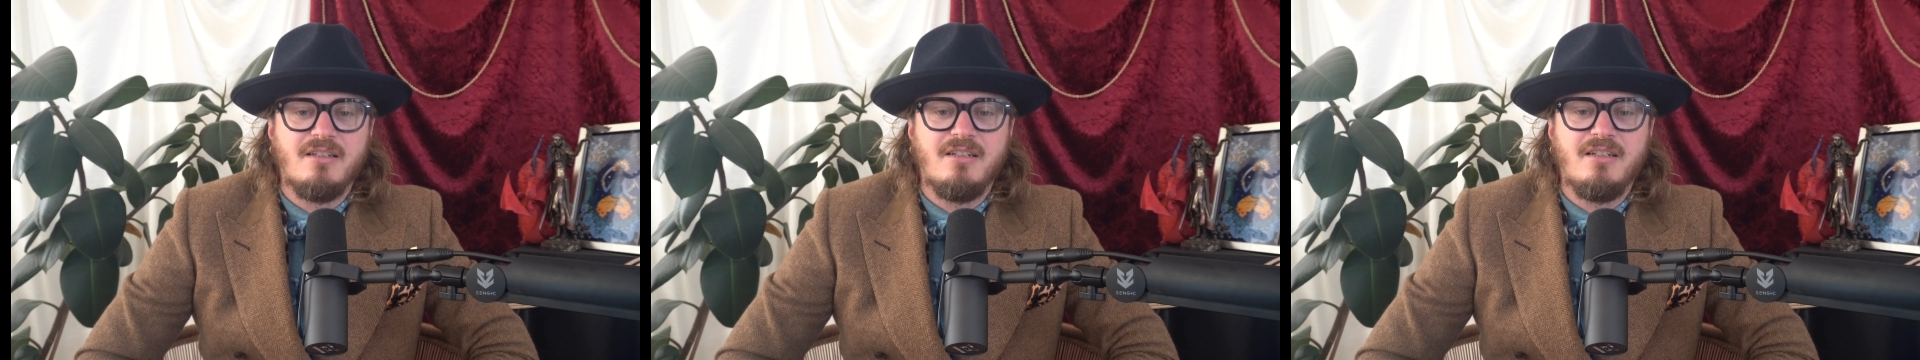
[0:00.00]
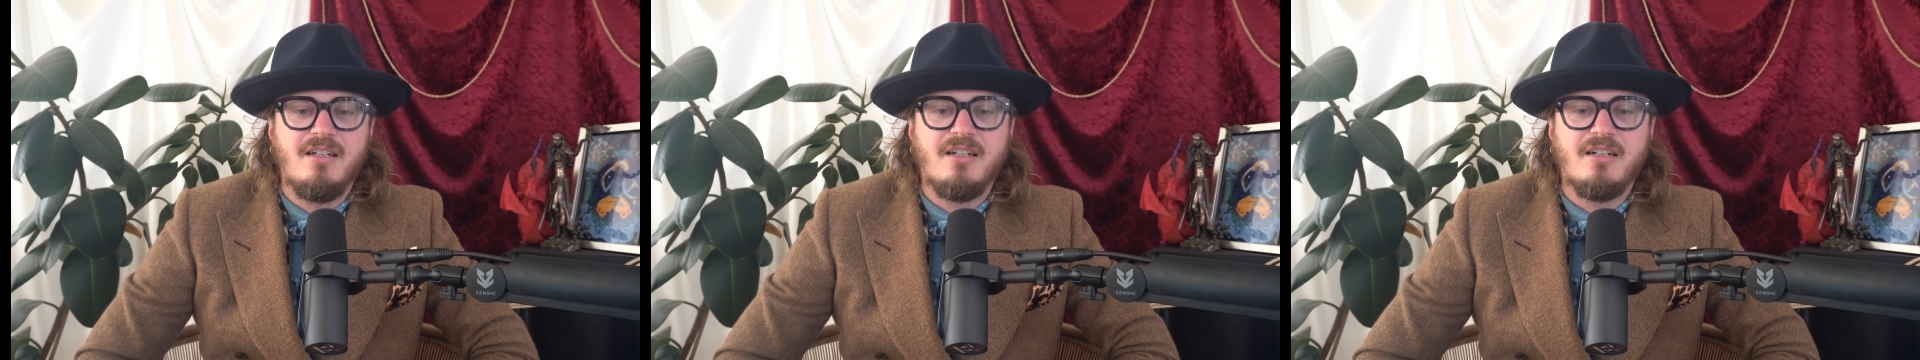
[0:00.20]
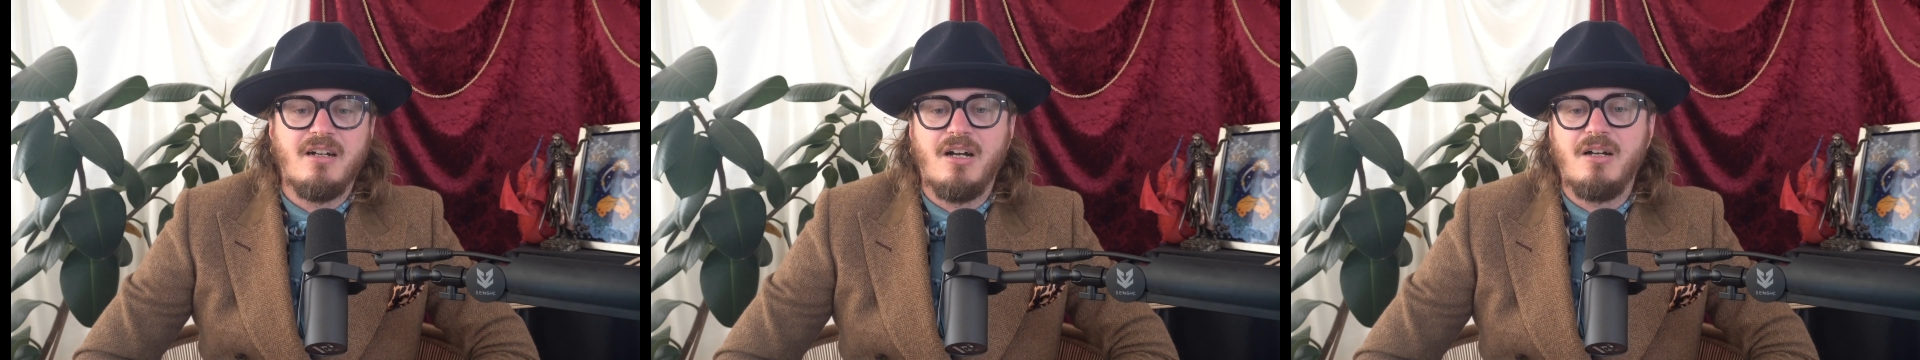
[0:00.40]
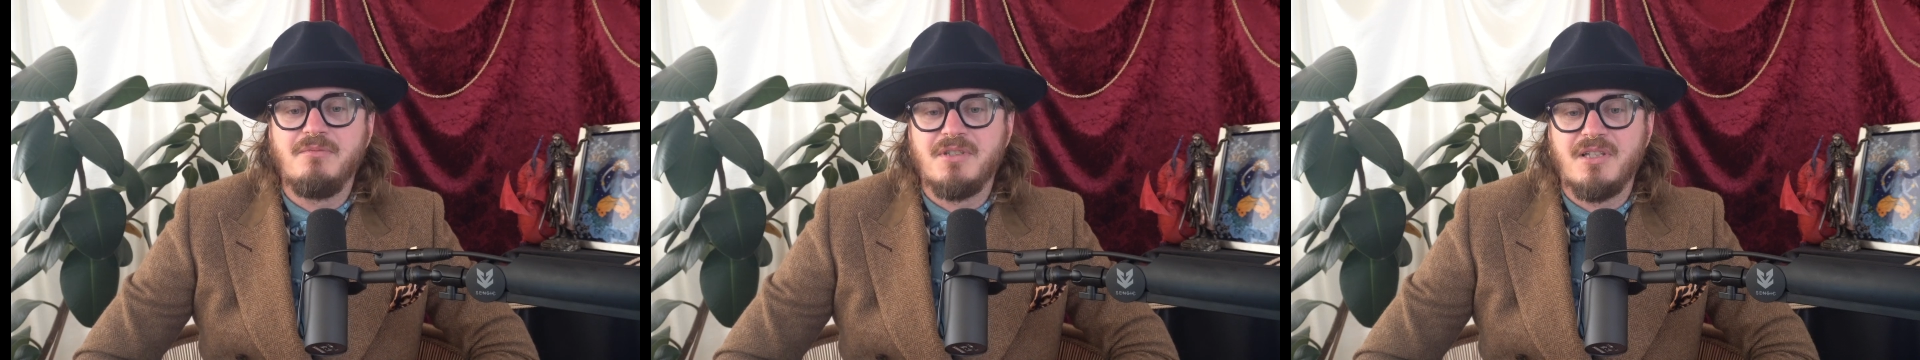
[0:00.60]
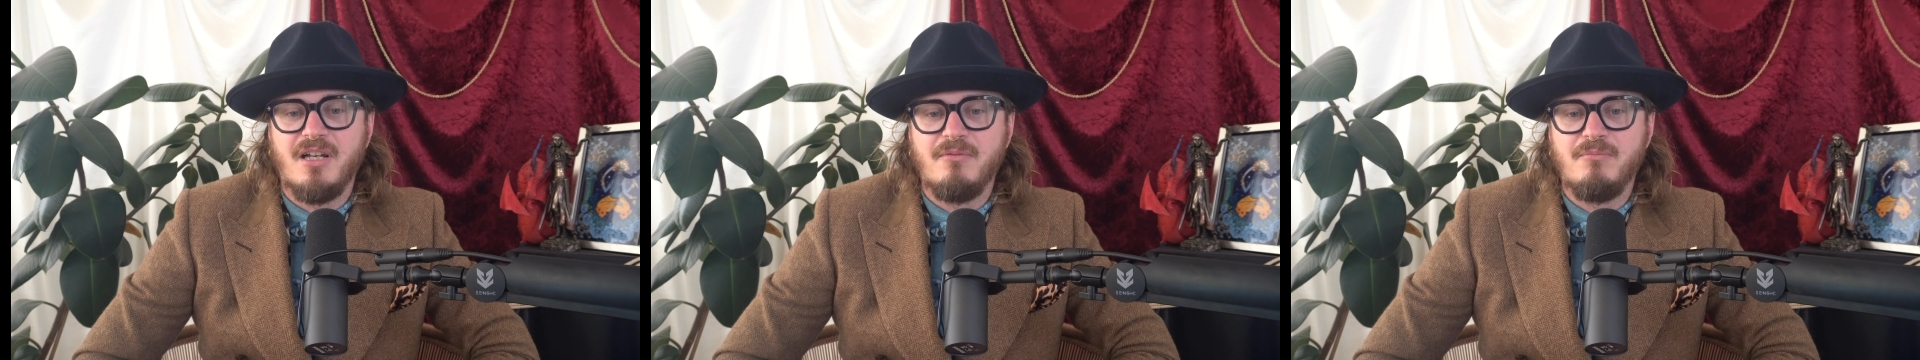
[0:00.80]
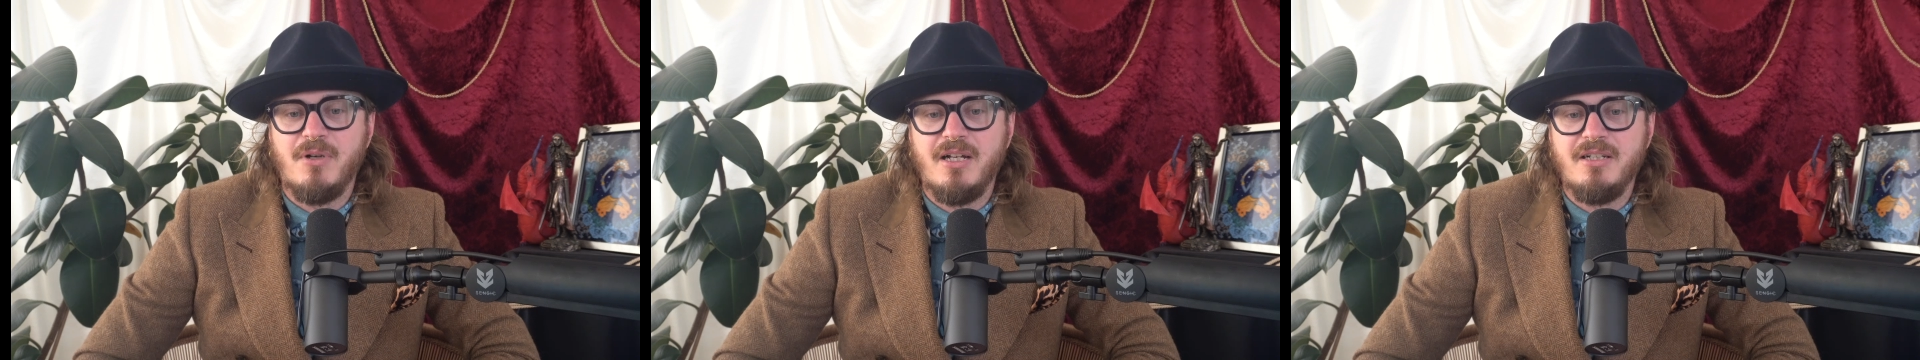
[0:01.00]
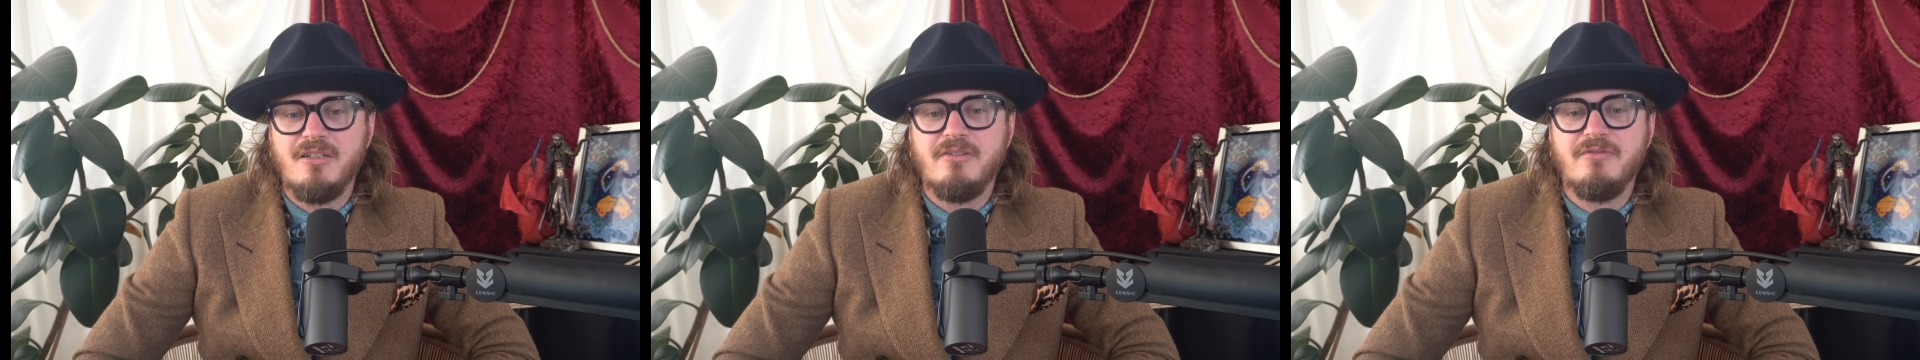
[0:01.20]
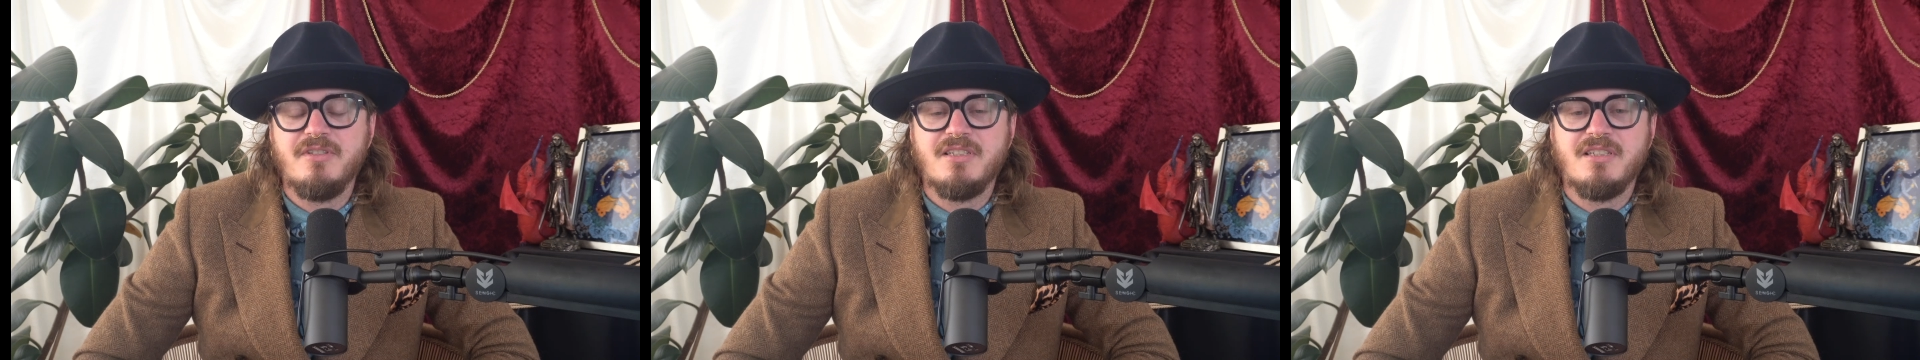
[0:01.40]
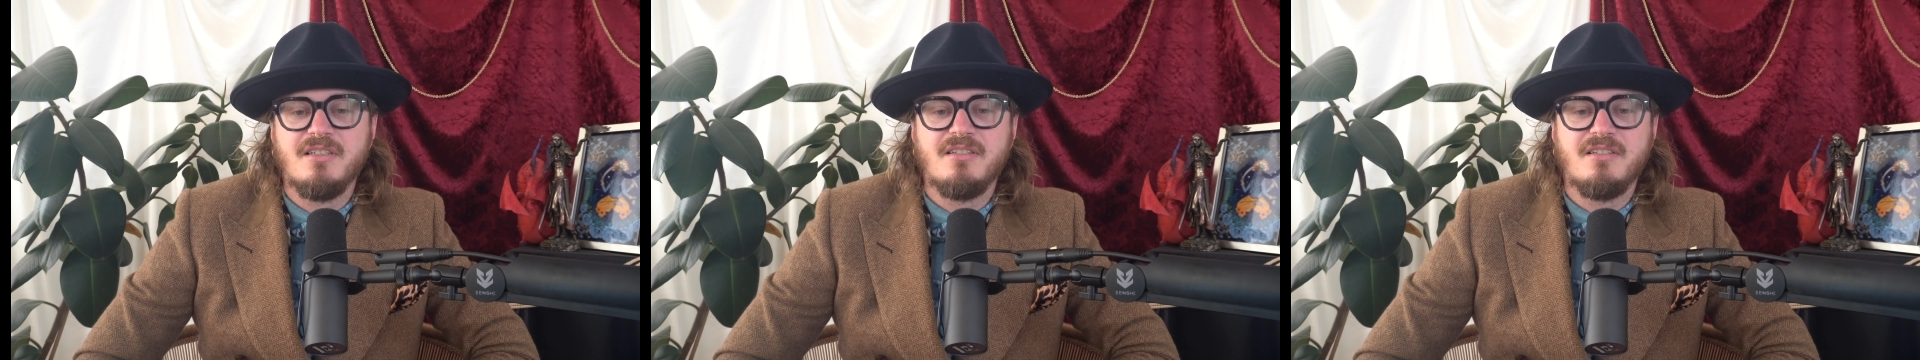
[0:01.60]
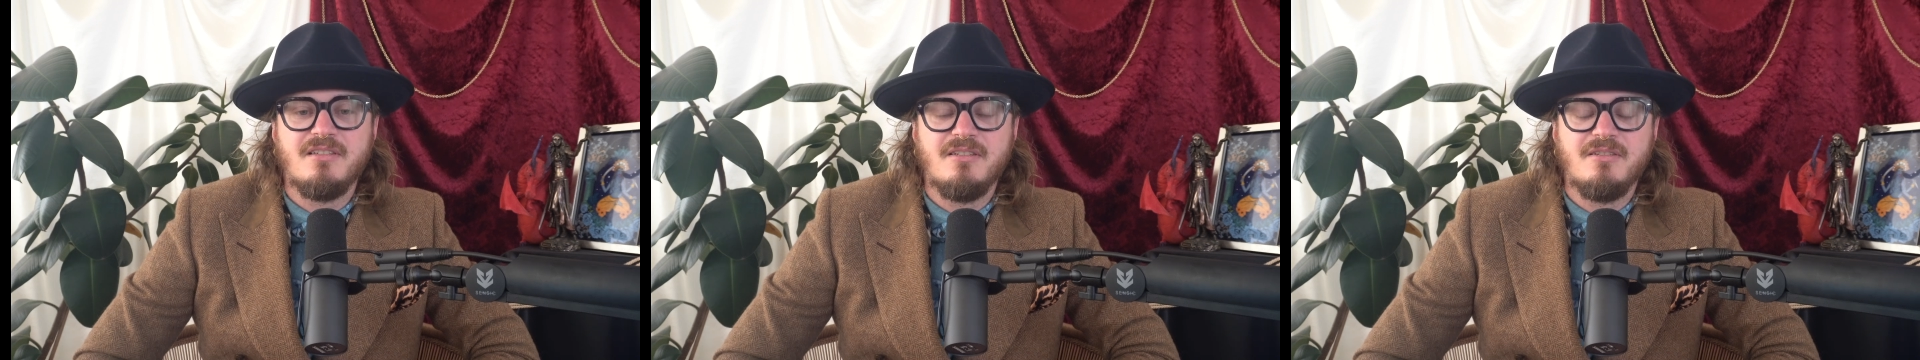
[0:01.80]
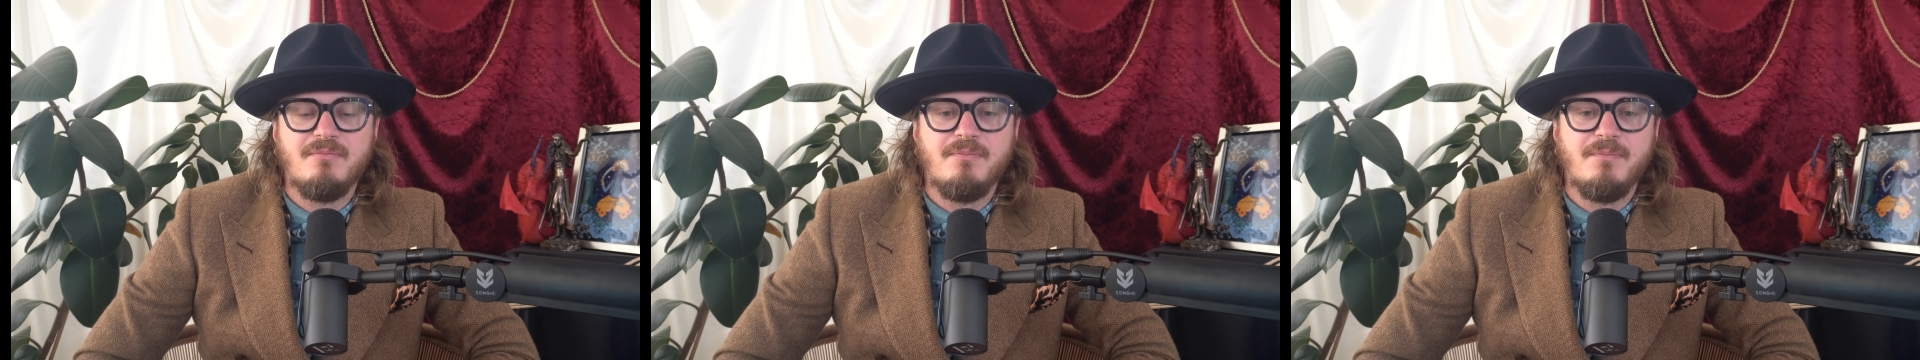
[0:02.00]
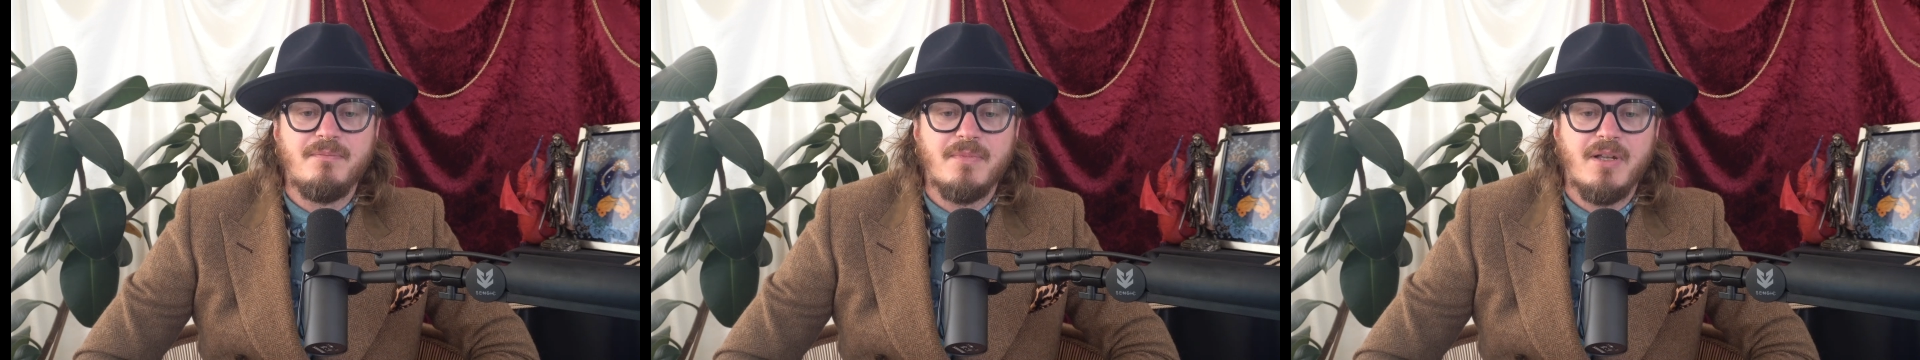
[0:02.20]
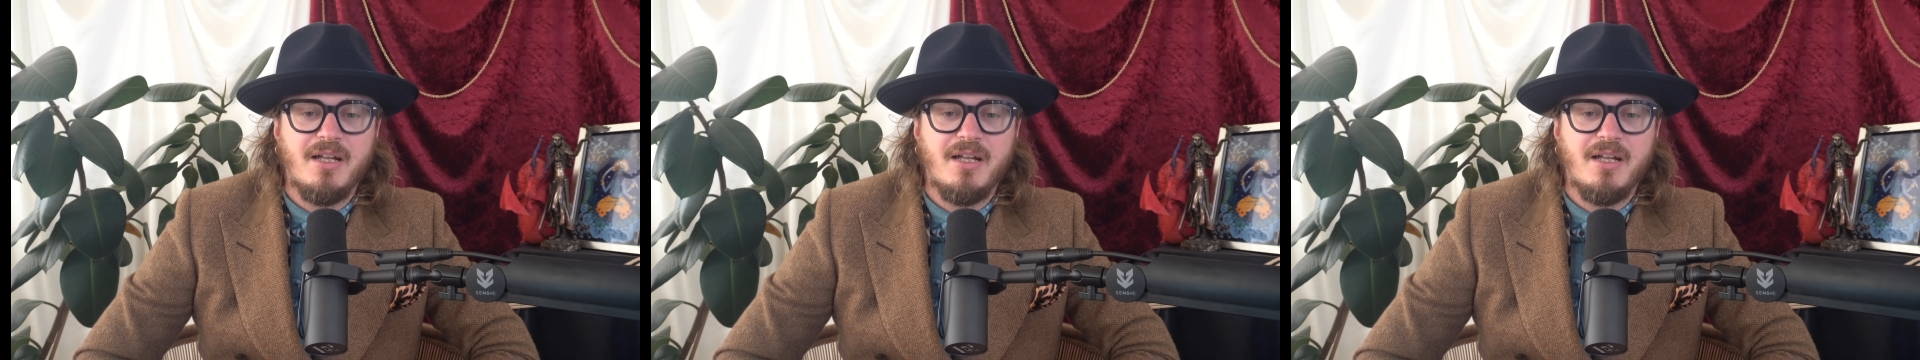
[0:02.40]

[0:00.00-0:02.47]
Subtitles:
it calms down my nervous system,